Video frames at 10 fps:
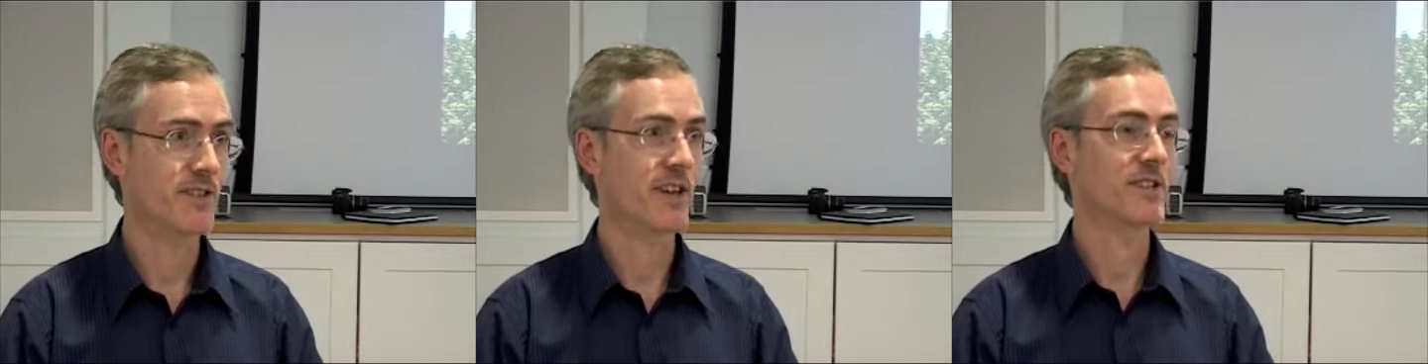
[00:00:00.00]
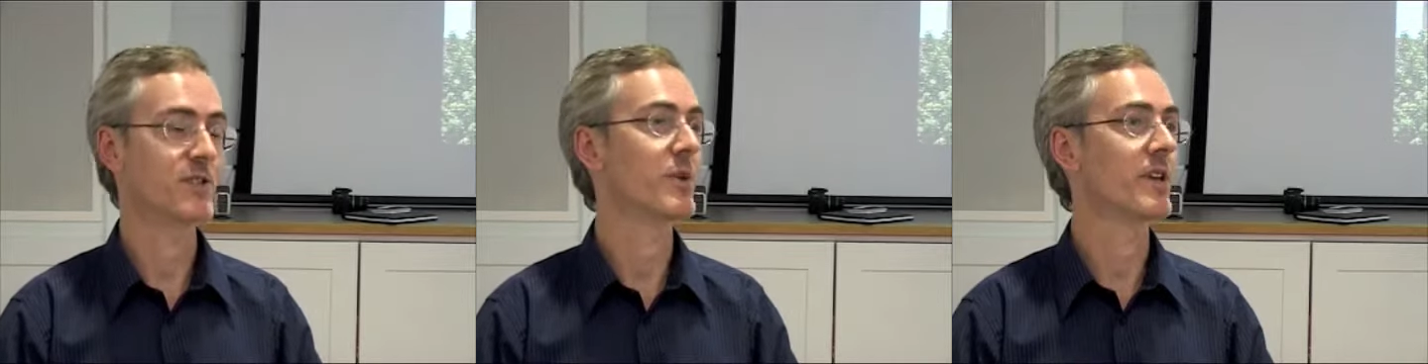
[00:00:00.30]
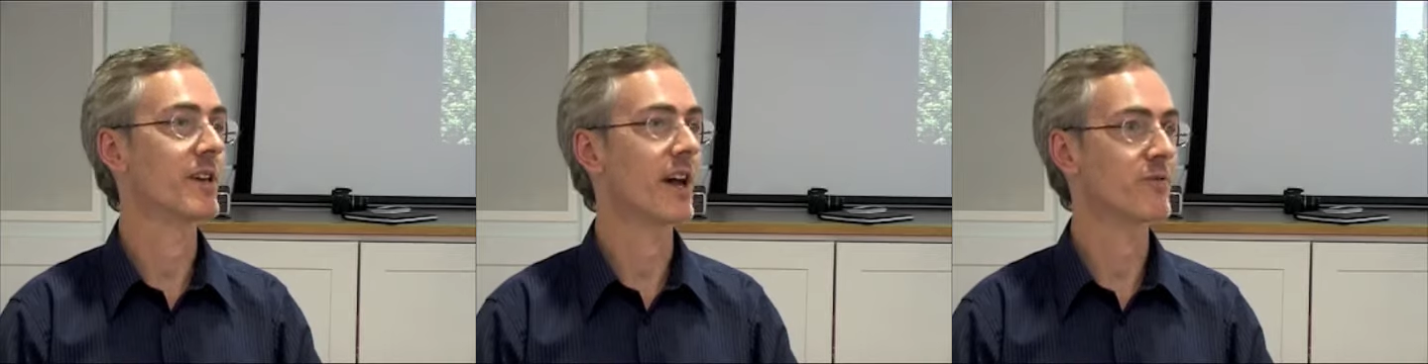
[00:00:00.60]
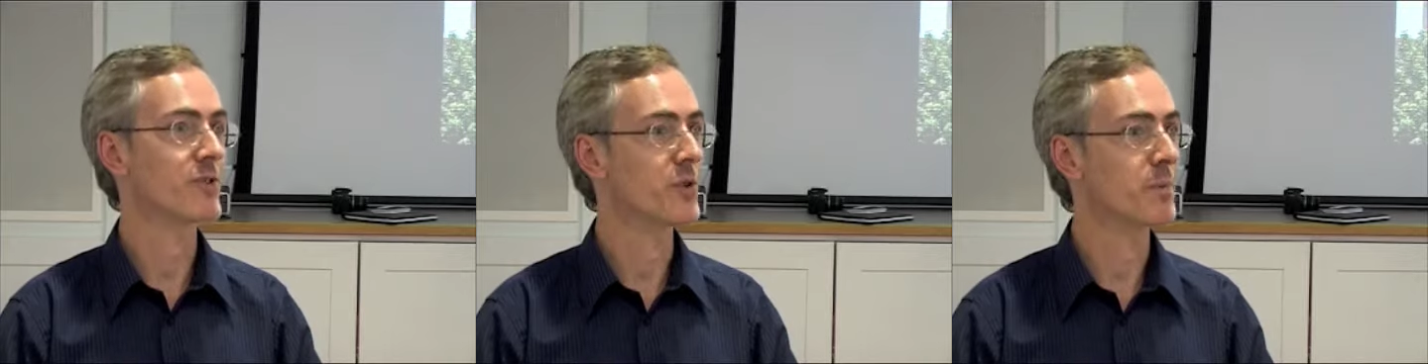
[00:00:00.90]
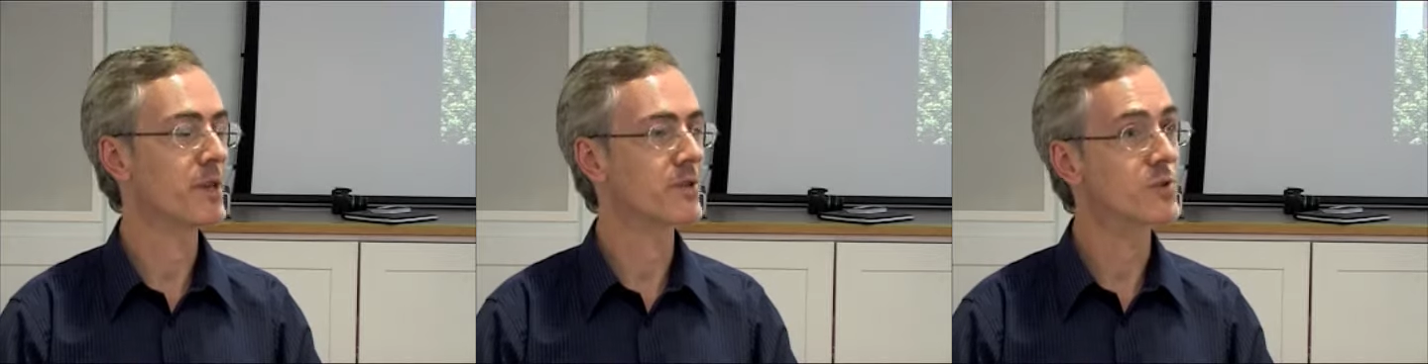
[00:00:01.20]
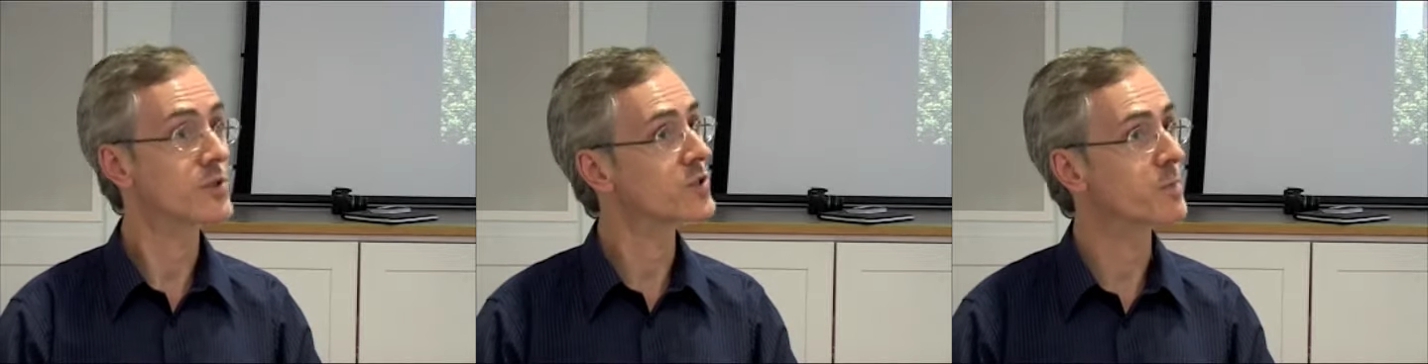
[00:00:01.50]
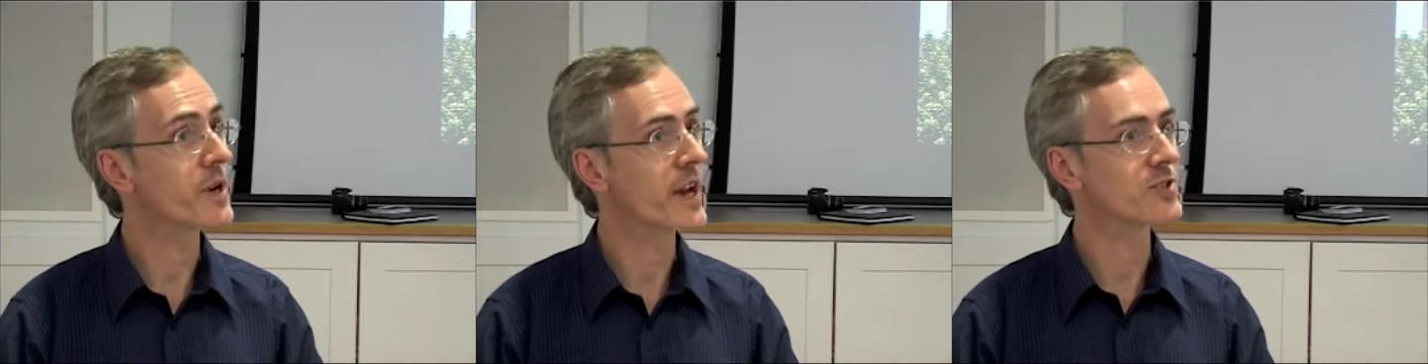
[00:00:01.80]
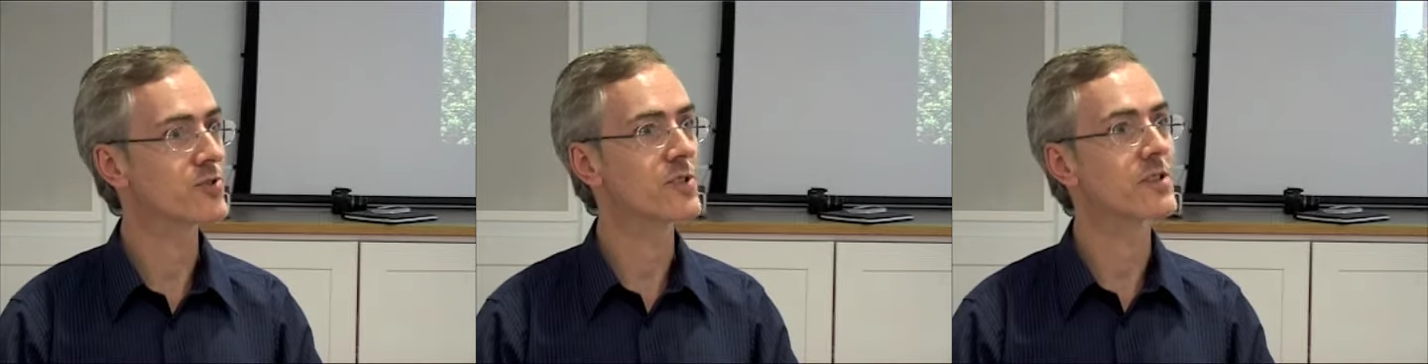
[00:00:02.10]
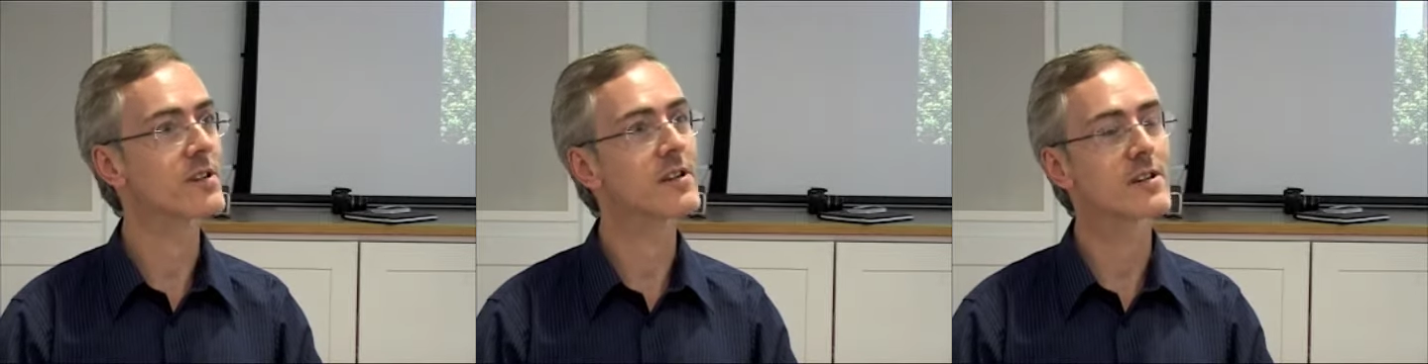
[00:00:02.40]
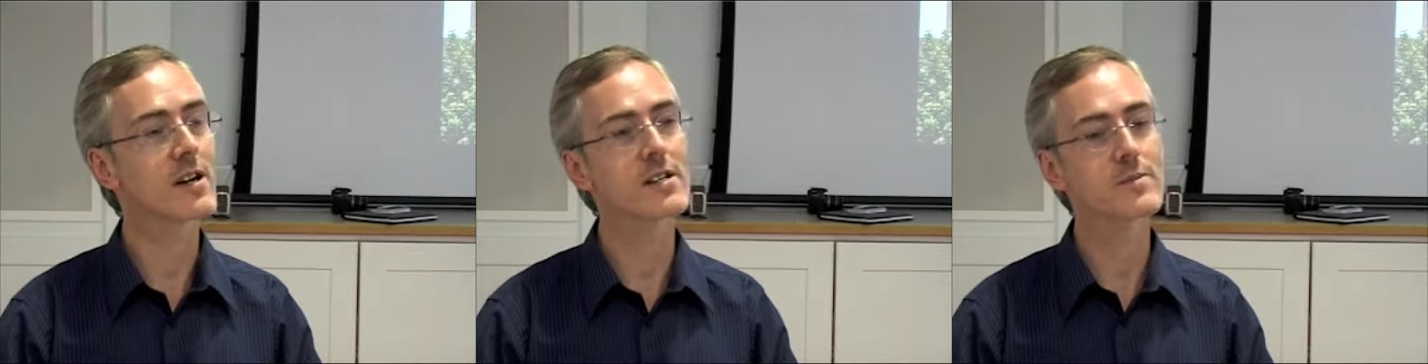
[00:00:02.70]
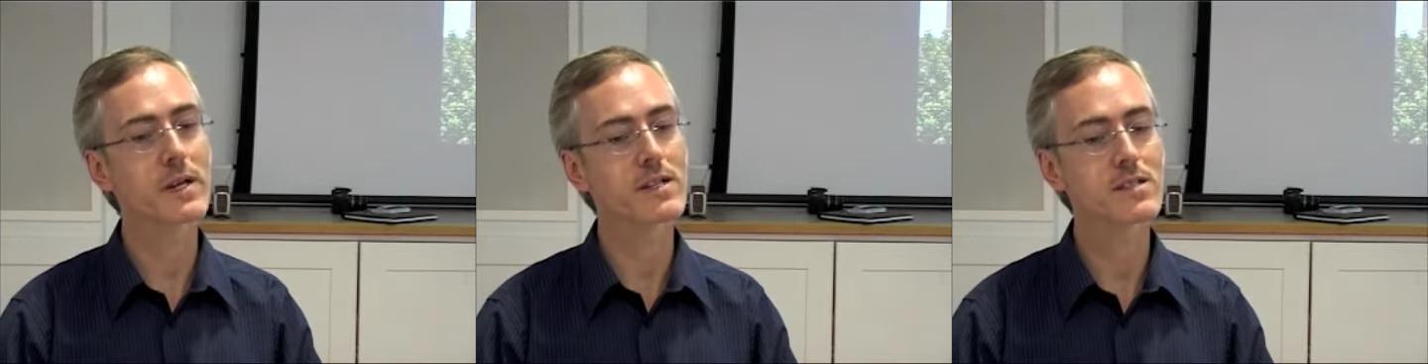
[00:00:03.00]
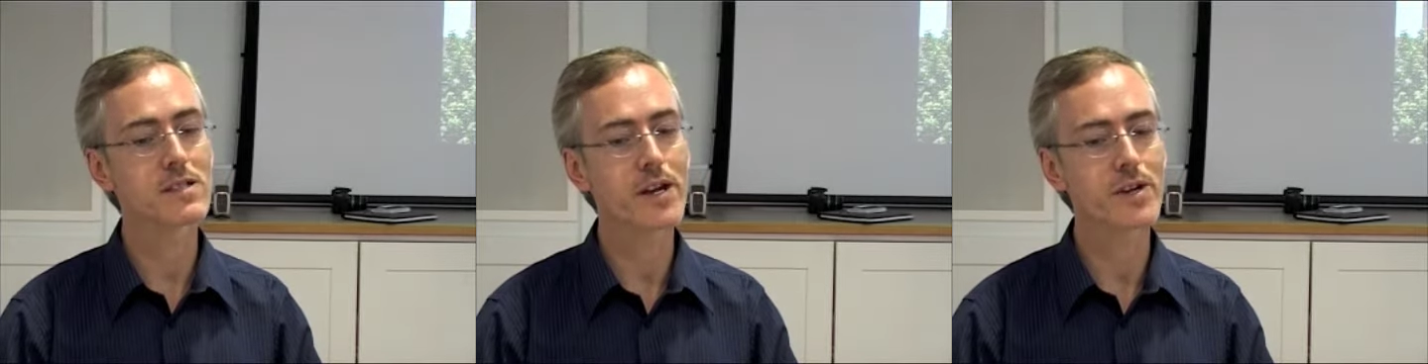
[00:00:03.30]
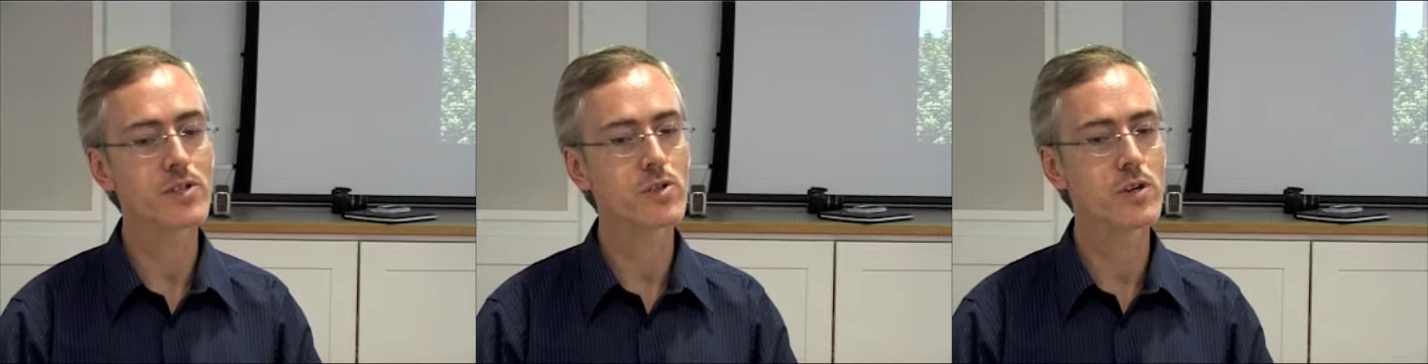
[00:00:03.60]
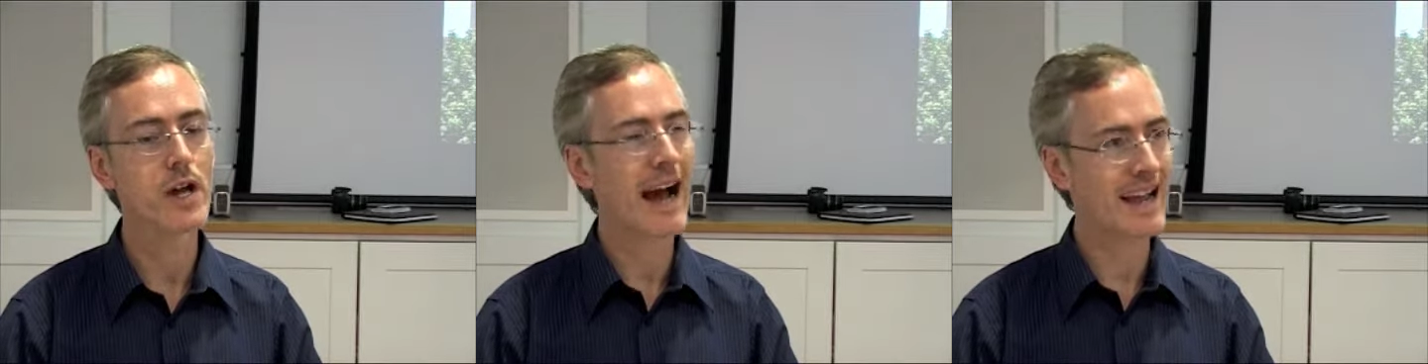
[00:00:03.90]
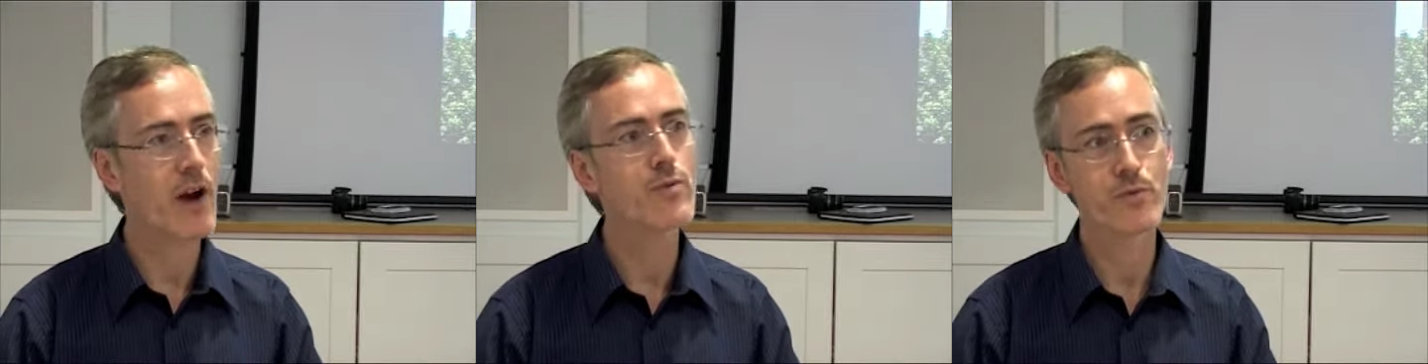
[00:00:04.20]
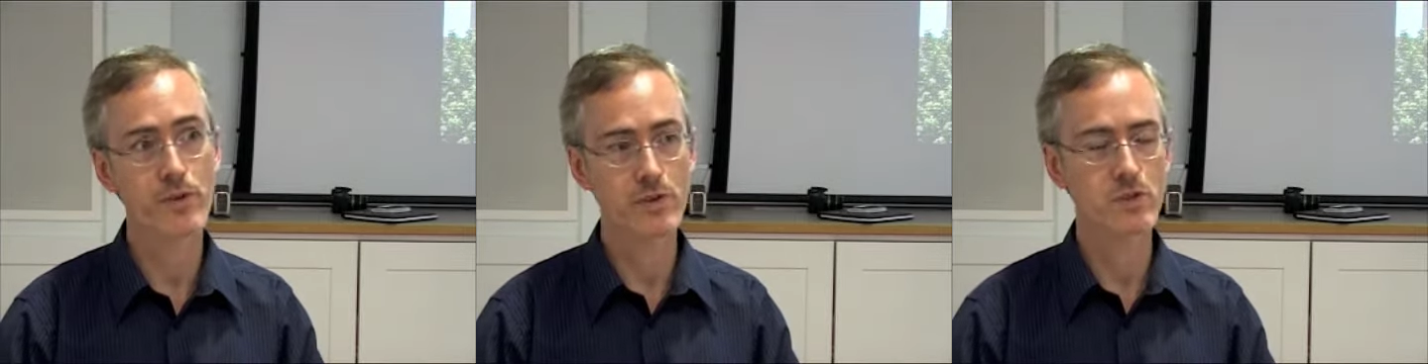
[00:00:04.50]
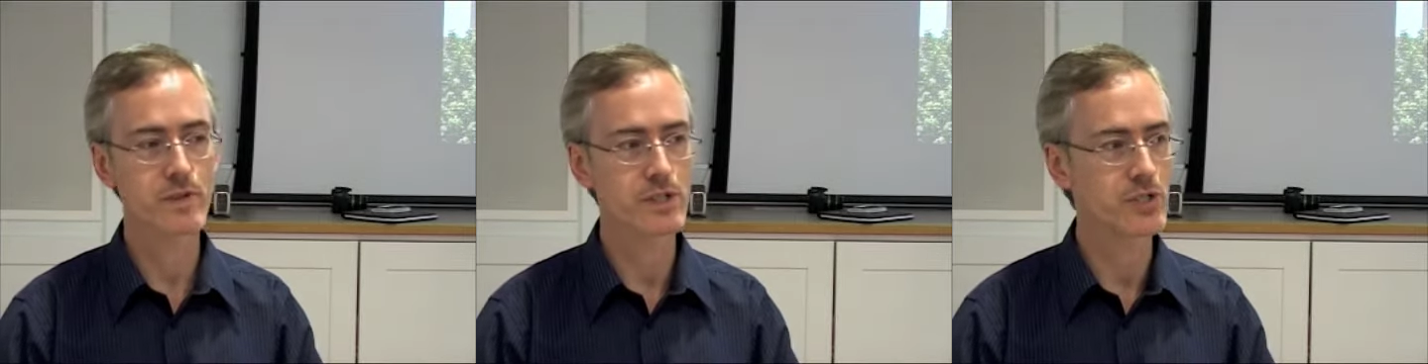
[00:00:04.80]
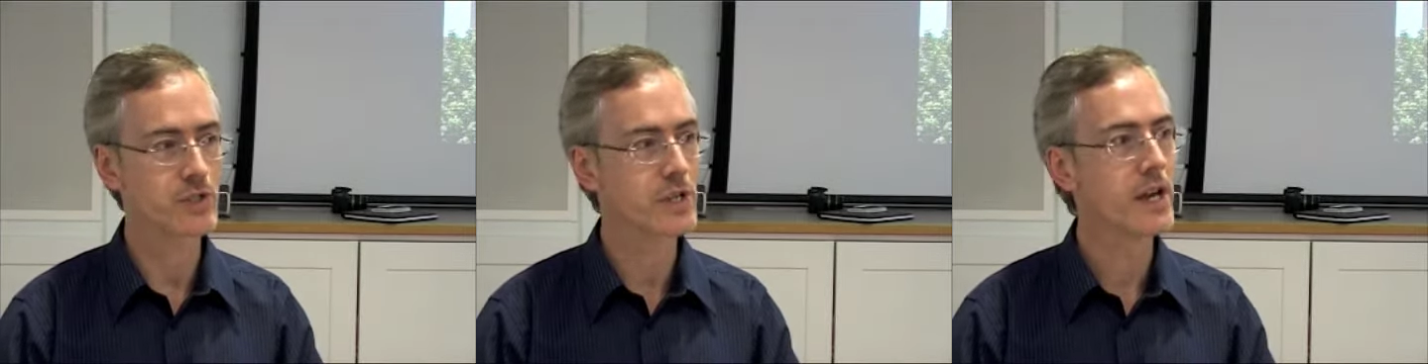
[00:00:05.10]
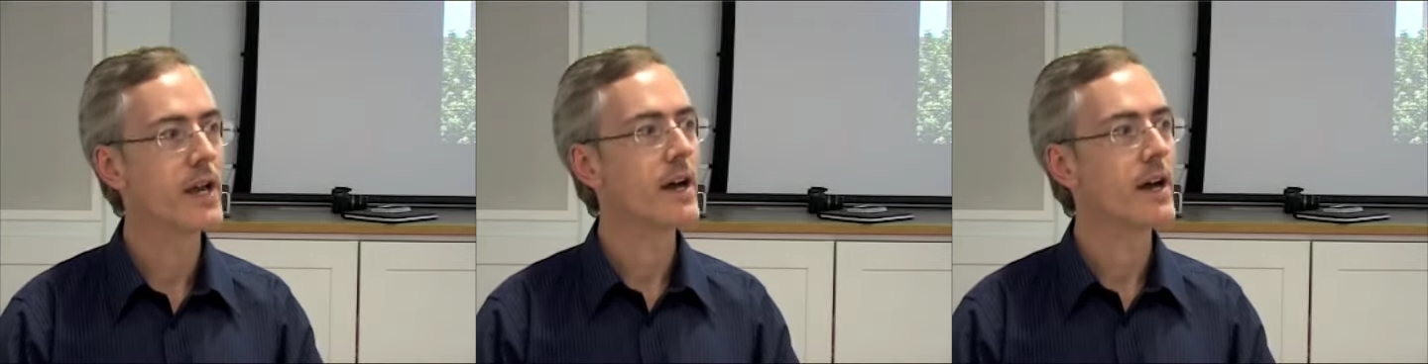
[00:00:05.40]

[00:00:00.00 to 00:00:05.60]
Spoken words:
That is, we have to appeal to a supernatural or cosmic designer to account for those features.